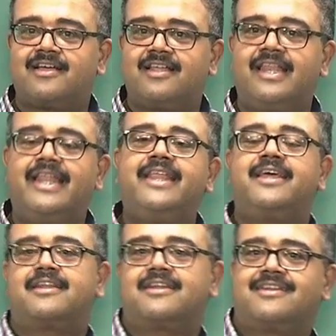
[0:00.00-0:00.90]

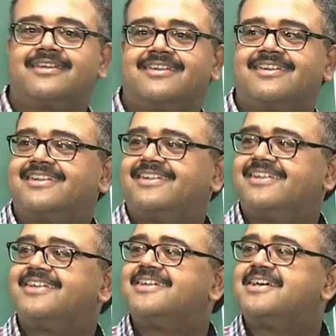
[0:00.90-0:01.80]
linear,
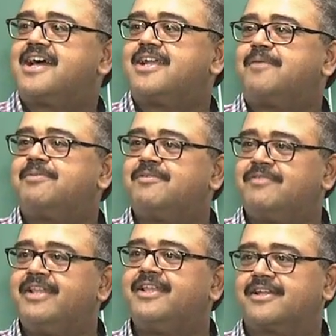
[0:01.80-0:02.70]
adaptive
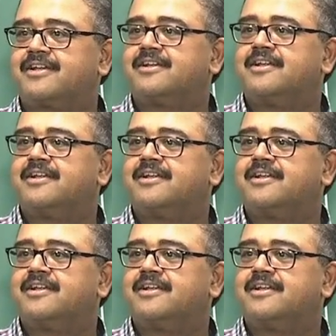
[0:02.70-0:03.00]
linear.